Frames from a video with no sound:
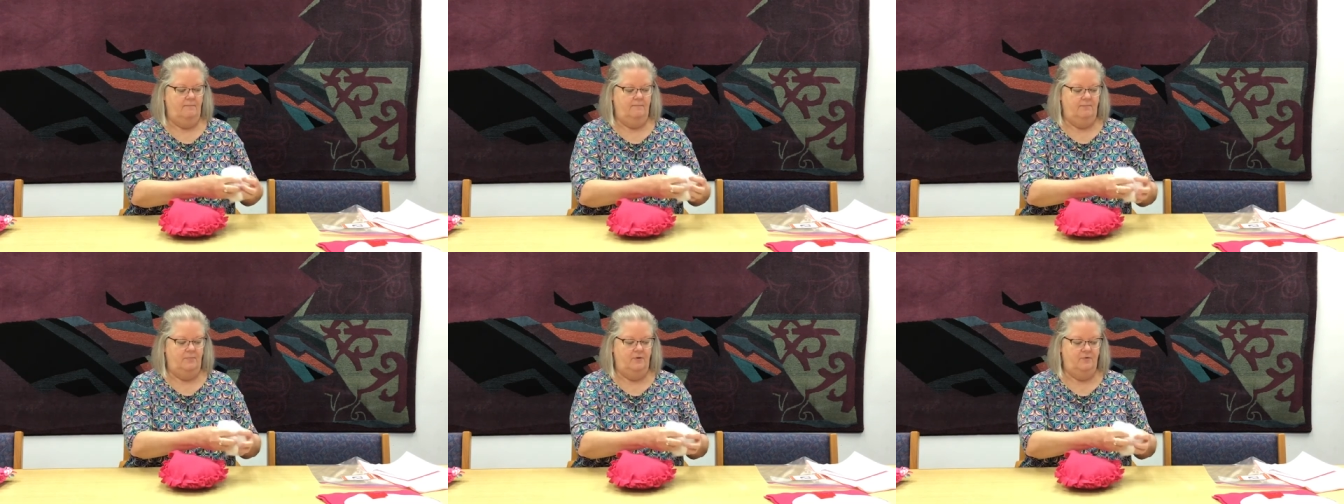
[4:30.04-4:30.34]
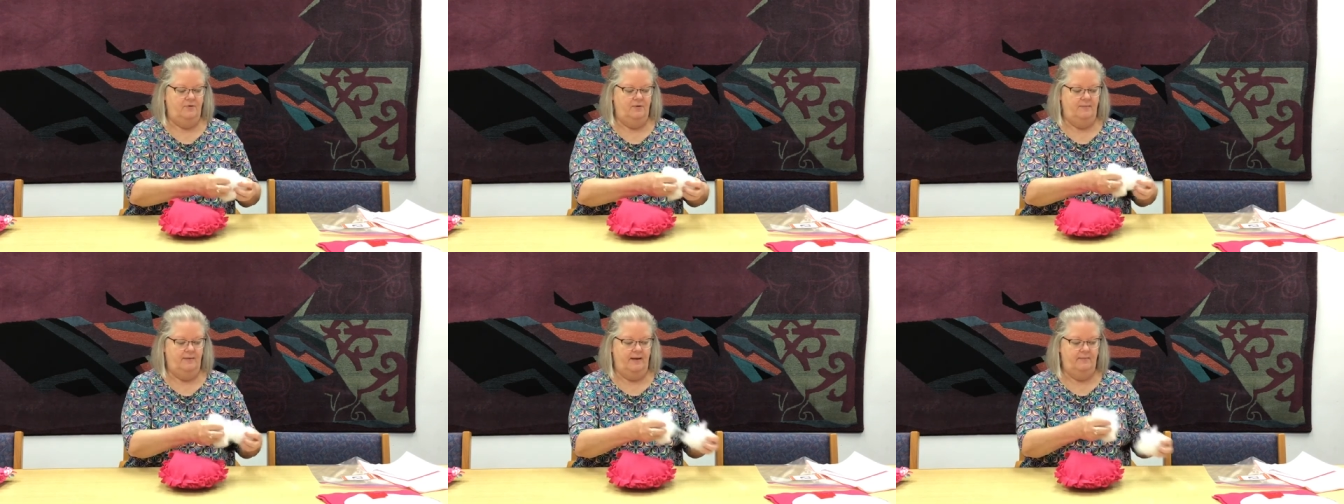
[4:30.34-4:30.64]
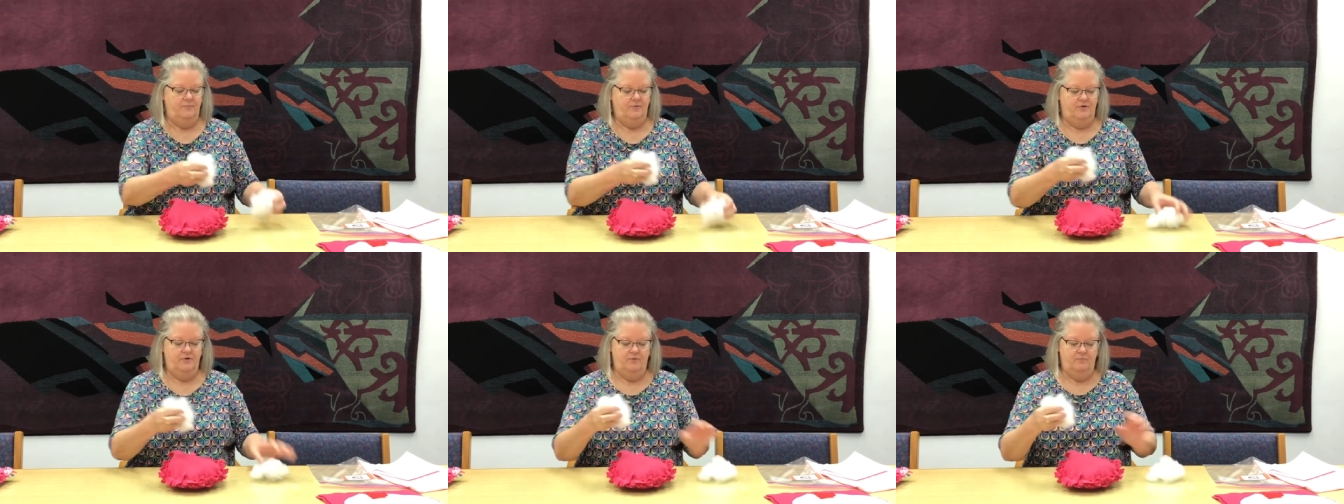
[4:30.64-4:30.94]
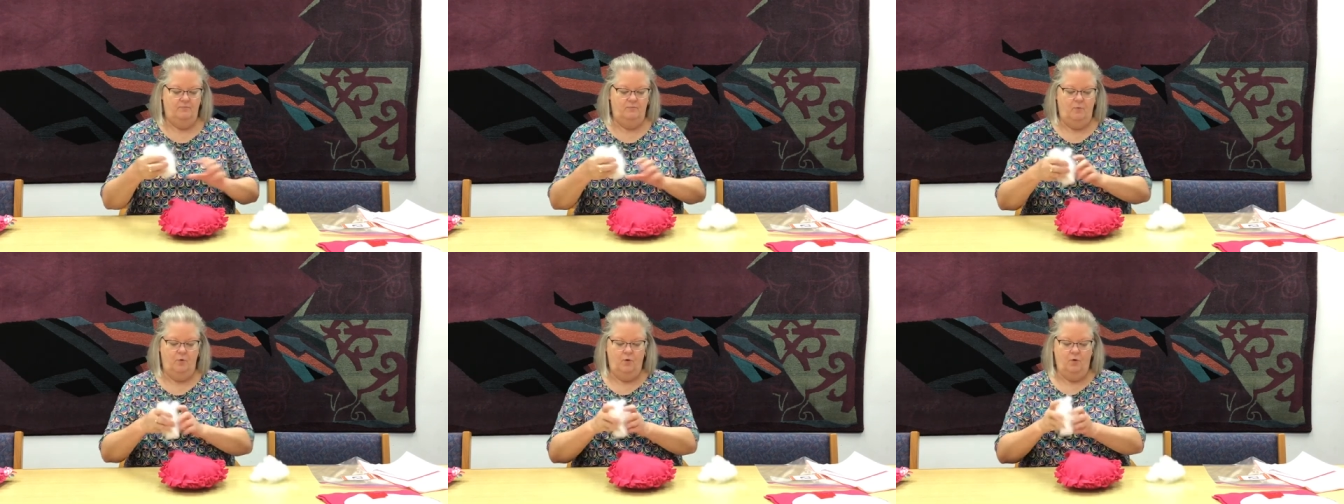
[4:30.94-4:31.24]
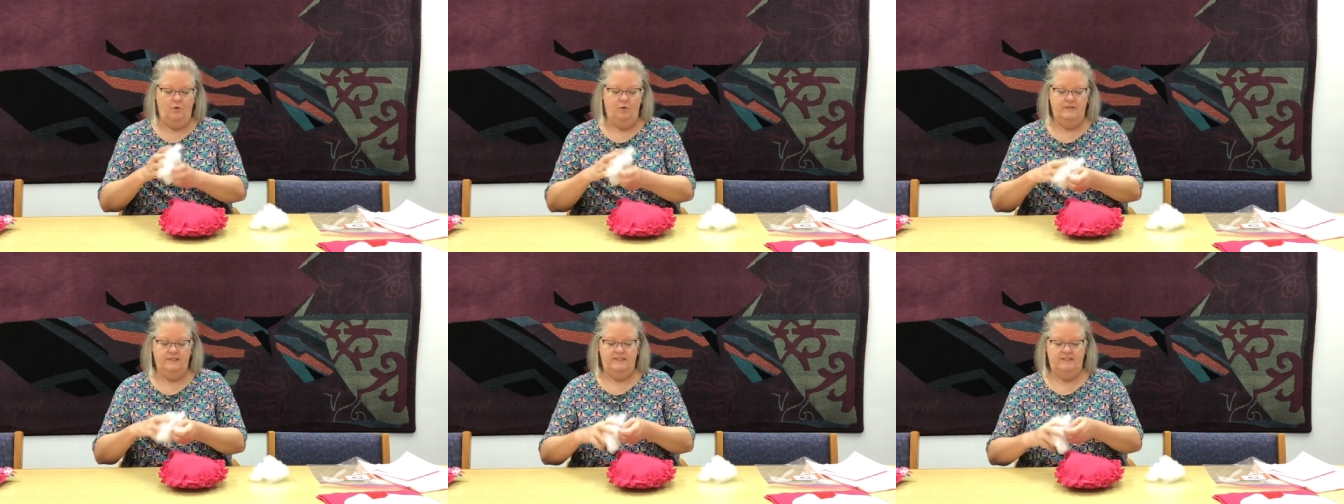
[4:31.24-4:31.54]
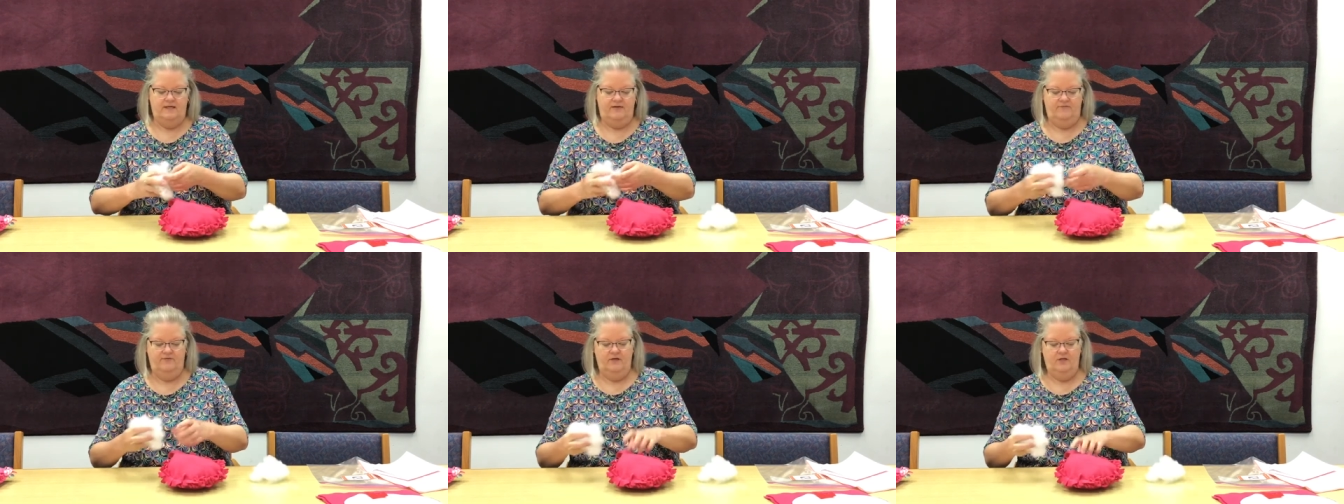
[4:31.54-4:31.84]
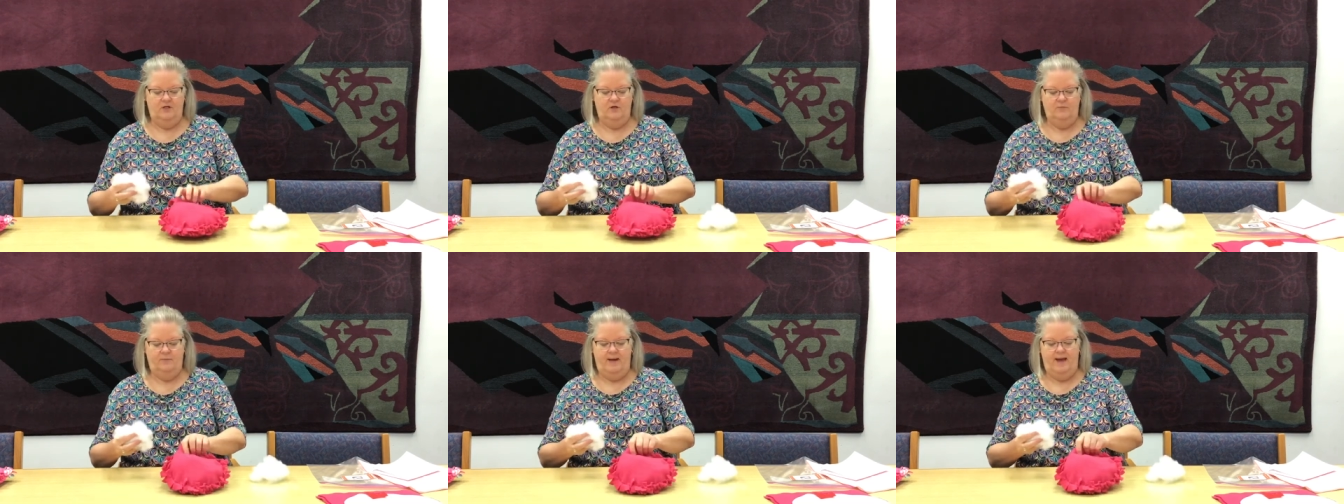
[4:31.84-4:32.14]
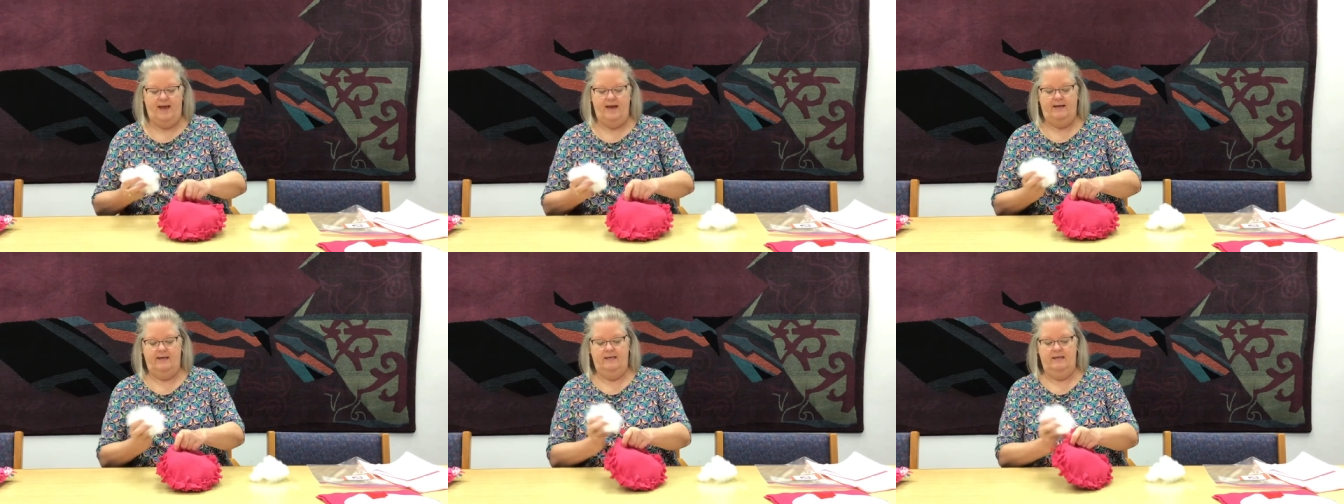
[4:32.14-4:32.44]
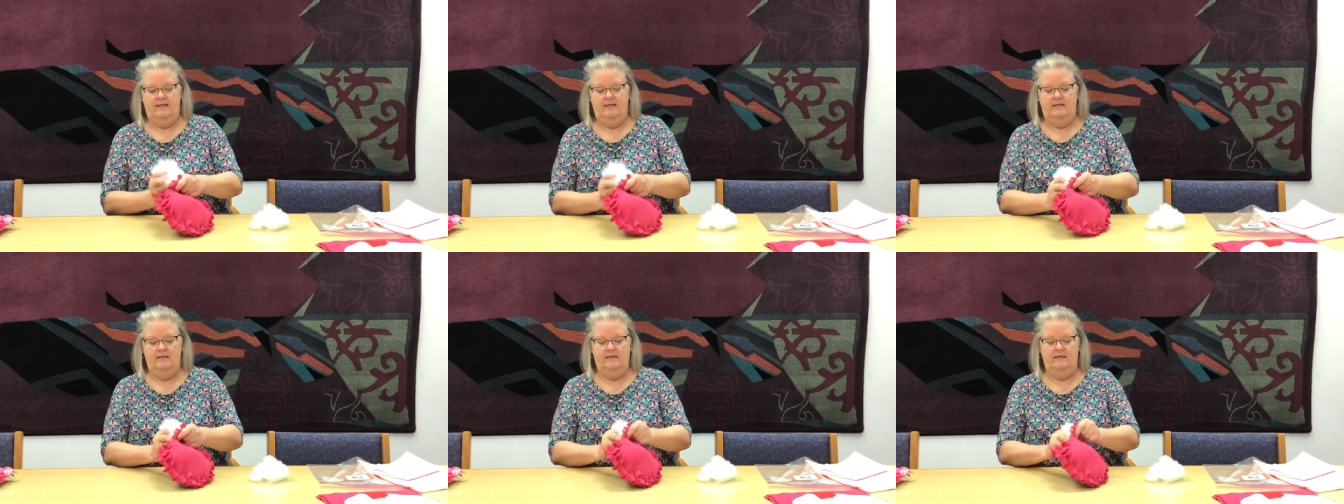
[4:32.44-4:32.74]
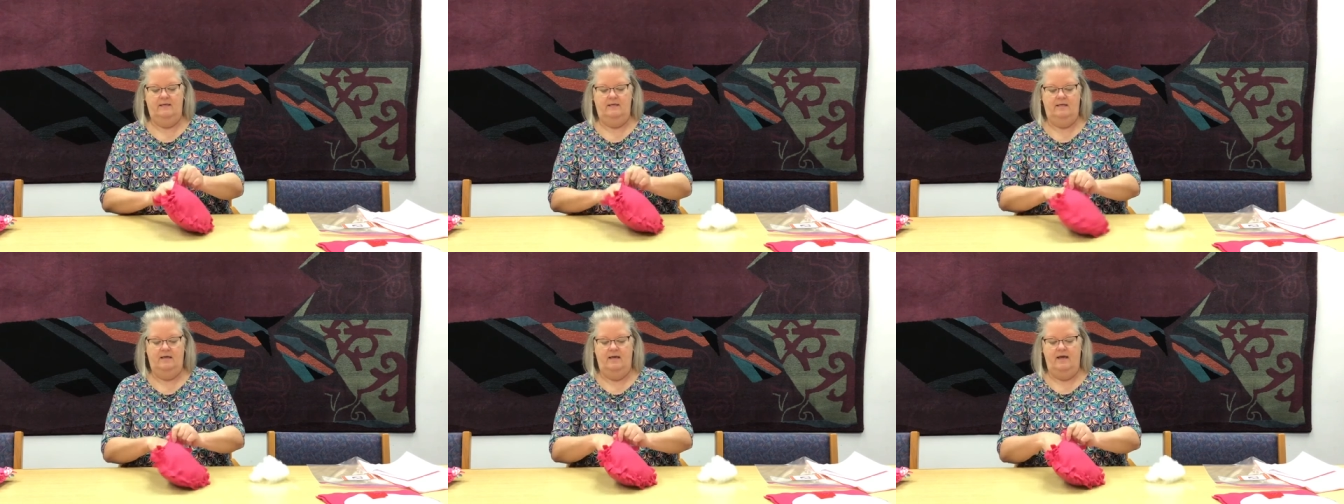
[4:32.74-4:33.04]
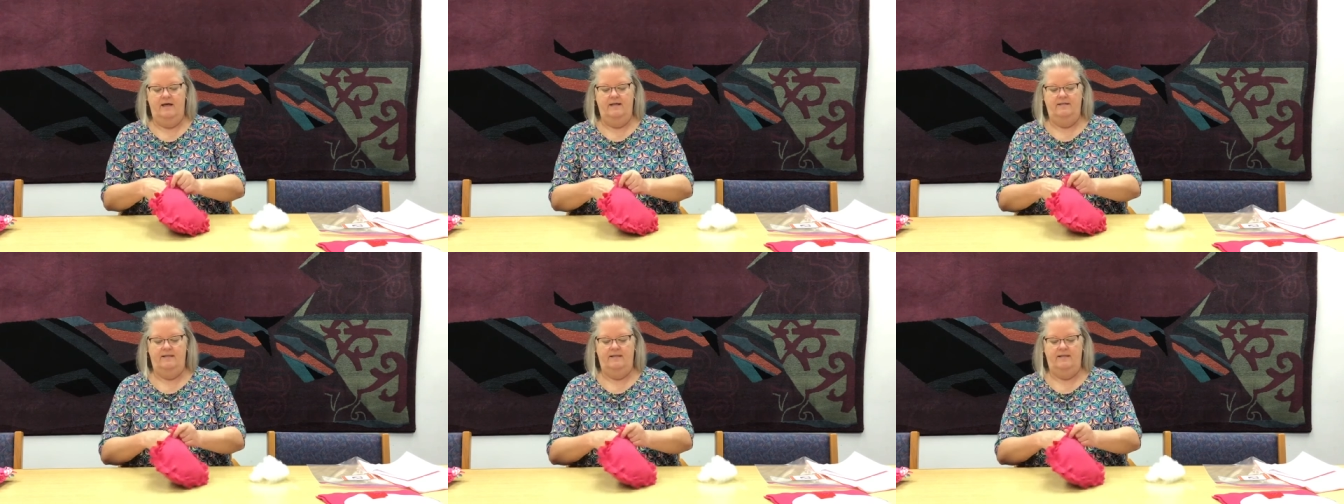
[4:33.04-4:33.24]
But remember, the more stuffing you pack in,